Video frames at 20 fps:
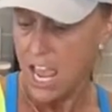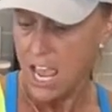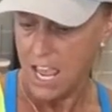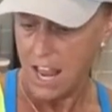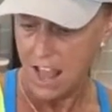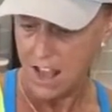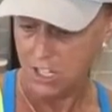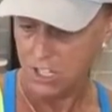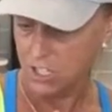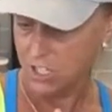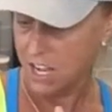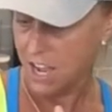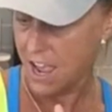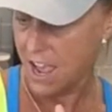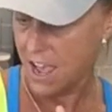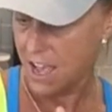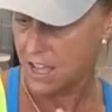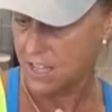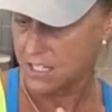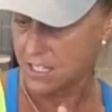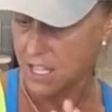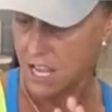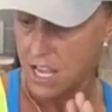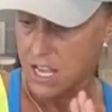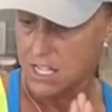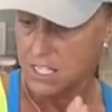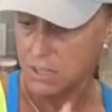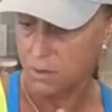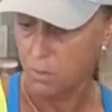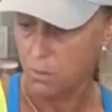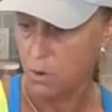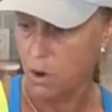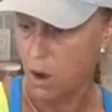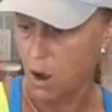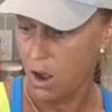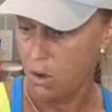It actually has some